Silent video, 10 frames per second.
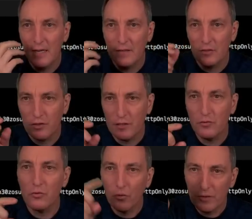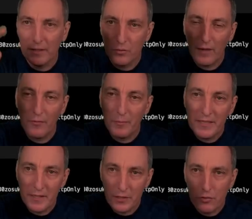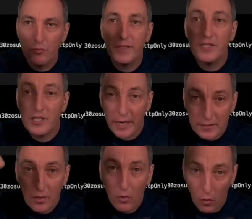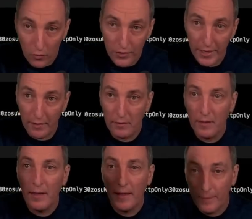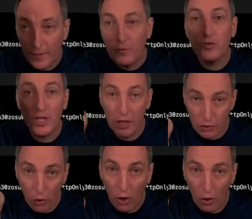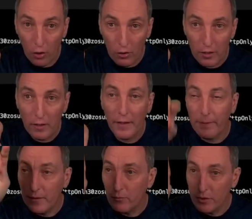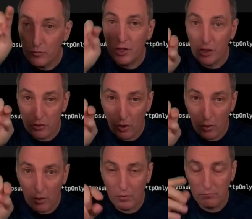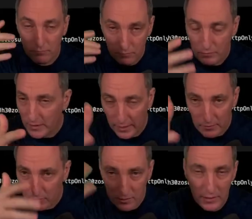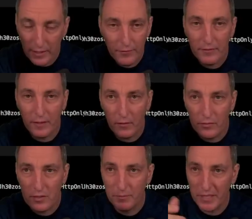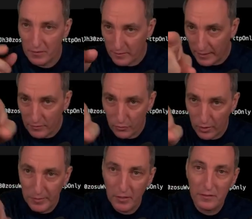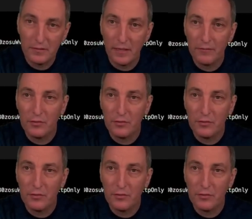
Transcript: Such as you know that you have a message to be checked over there. And then you change your org, and then when you change your org, then you see everything, obviously, because then you will be on this stuff.